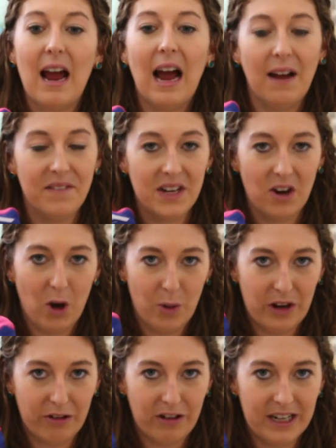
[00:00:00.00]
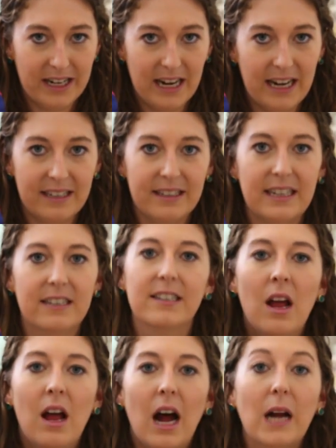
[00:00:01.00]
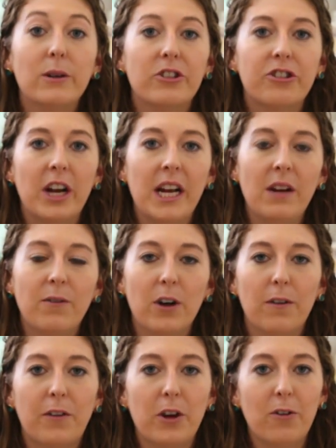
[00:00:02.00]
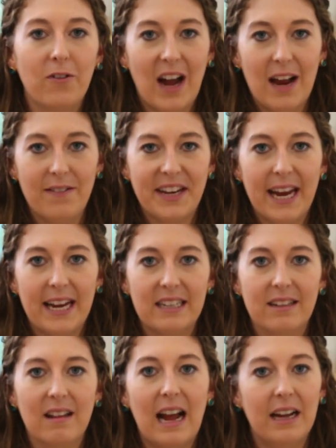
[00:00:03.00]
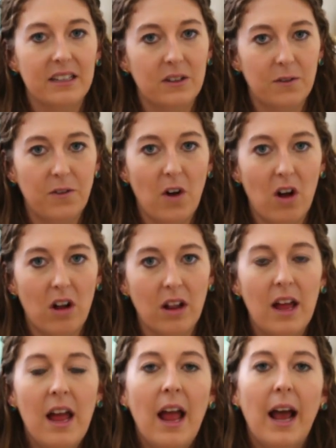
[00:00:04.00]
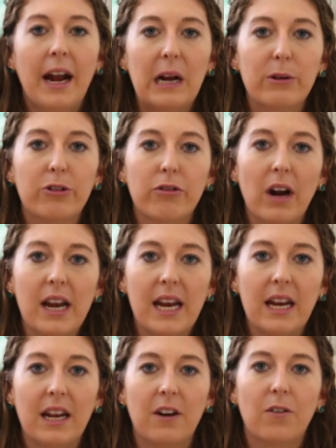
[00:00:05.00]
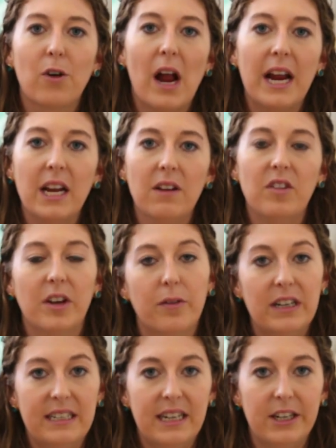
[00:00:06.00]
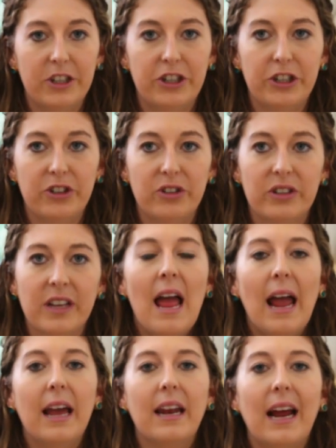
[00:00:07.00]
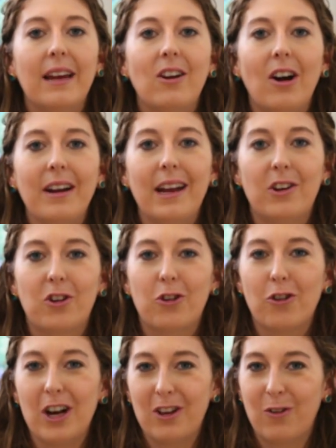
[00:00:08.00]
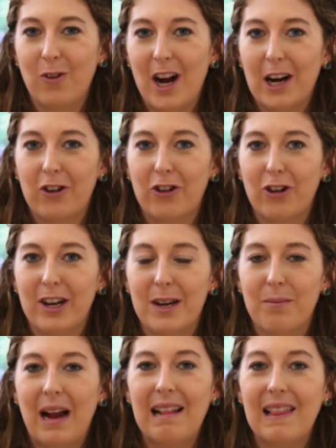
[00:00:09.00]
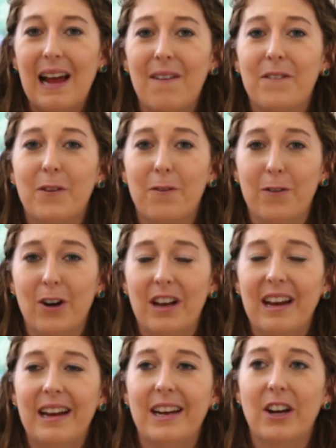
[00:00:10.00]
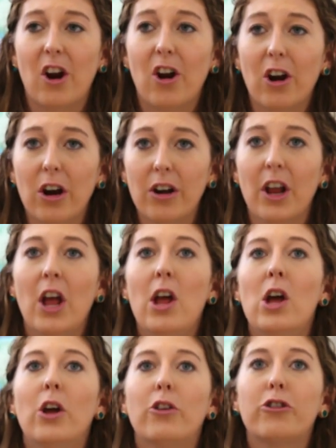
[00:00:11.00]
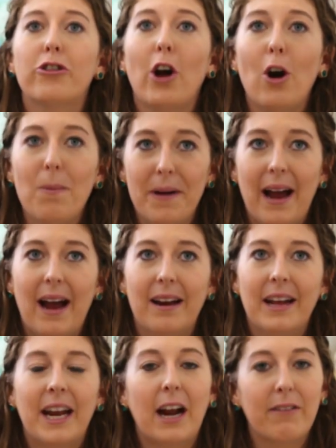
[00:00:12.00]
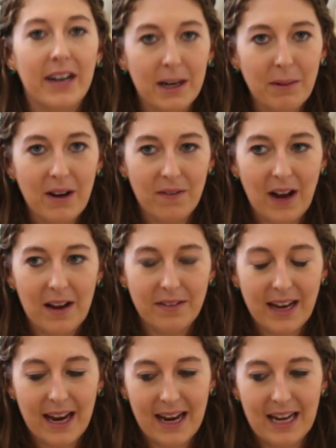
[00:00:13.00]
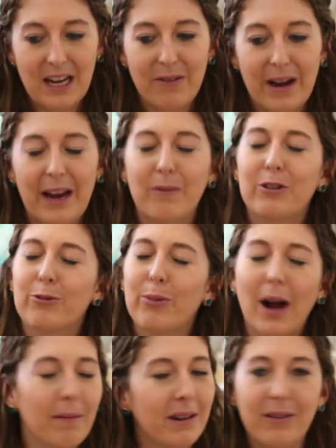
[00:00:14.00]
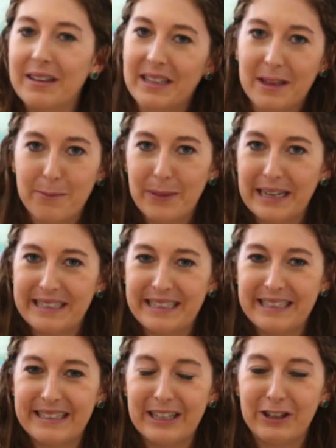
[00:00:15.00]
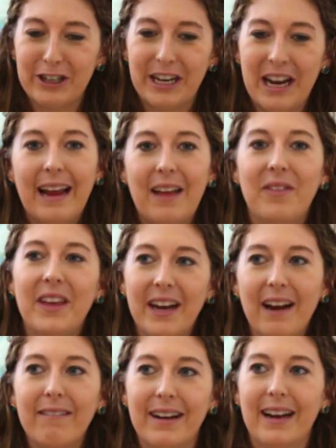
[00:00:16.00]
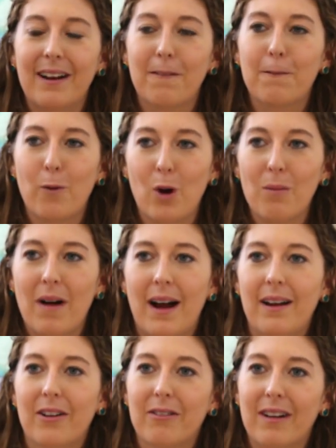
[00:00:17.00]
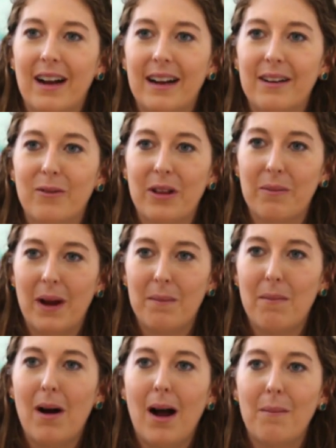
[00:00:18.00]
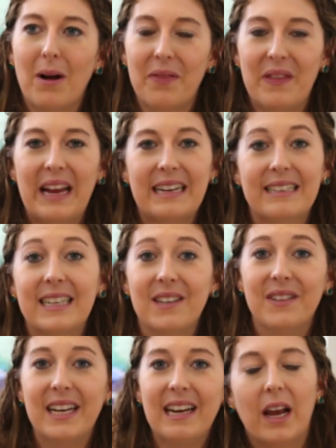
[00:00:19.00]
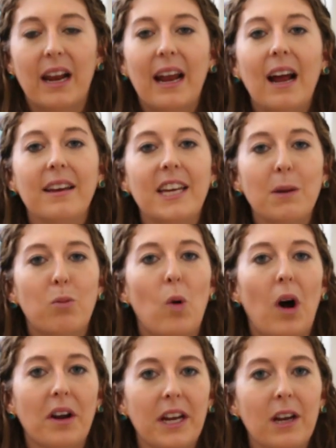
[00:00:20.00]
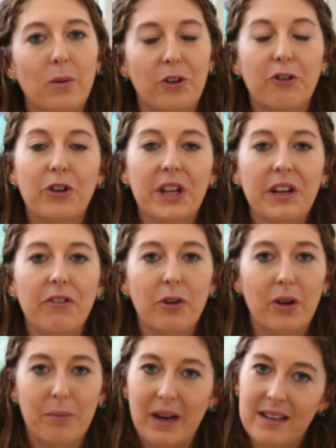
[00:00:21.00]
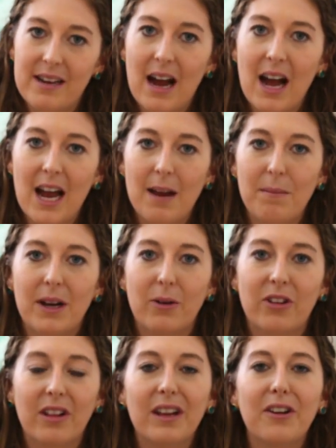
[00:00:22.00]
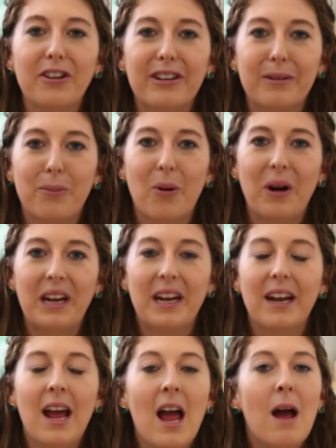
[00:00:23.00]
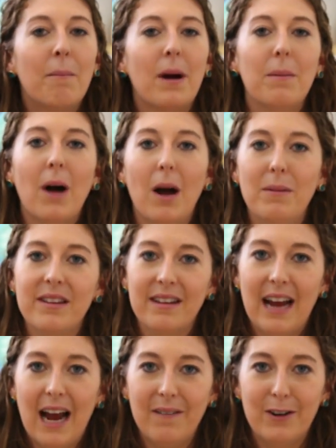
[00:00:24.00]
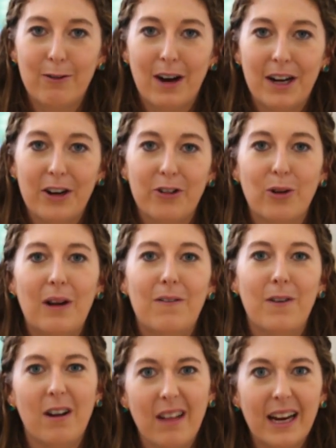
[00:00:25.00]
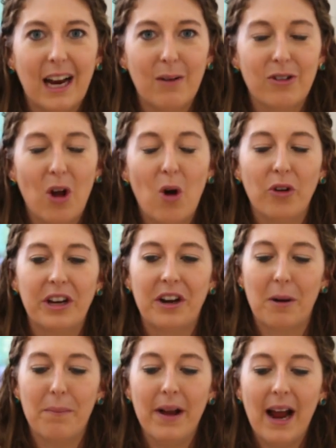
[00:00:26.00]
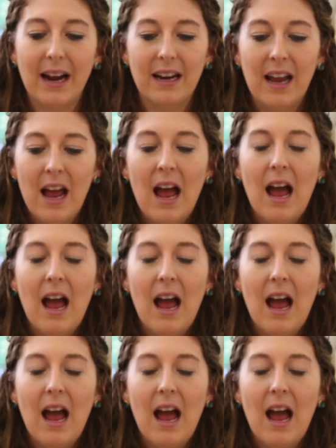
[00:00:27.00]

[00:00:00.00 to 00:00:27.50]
haven't always run in ASICS. I was training for a few 5Ks last fall, and I was running in a variety of different tennis shoes, and I got a stress fracture in my left foot, and it hurt so bad, and I ran my 5K anyway, which probably wasn't the best decision. And then I ran a 4-mile run with my mom on Thanksgiving, and I had to keep walking, which really ruined my time, and it was a little disappointing. My mom is an avid runner, so I felt like I was holding her back.